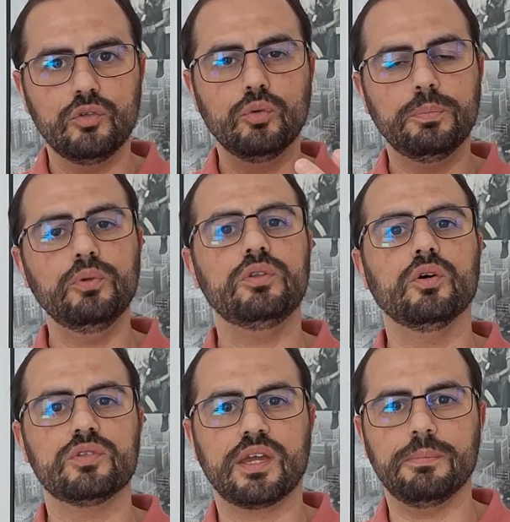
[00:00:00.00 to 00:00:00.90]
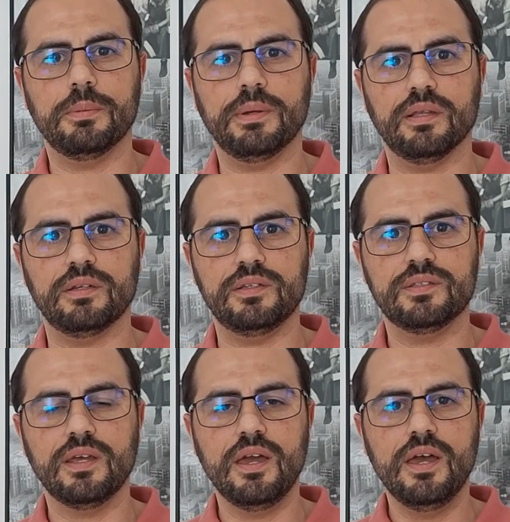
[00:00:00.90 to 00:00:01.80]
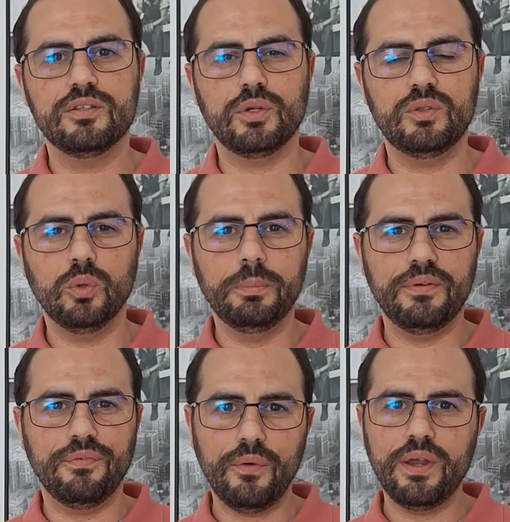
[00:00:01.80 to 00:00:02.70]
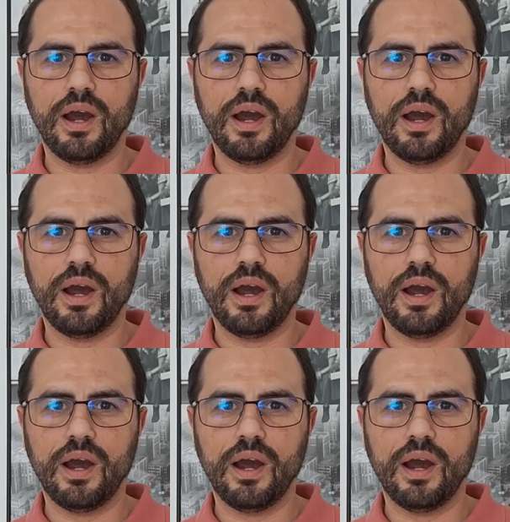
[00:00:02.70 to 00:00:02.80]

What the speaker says: to put those capabilities. So it will be very